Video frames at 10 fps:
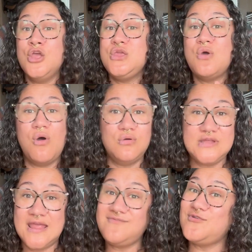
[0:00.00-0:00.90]
You
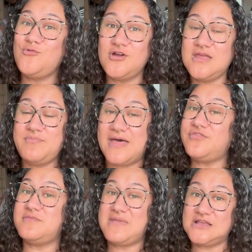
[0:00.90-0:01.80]
only have to worry
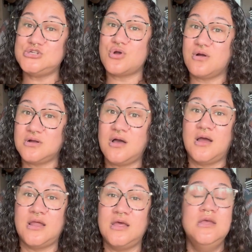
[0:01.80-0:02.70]
about the major
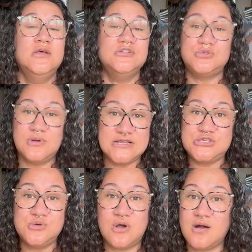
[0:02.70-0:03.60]
arcana,
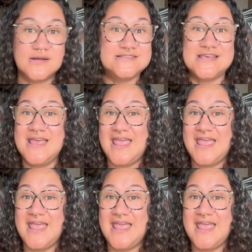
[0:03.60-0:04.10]
22 cards,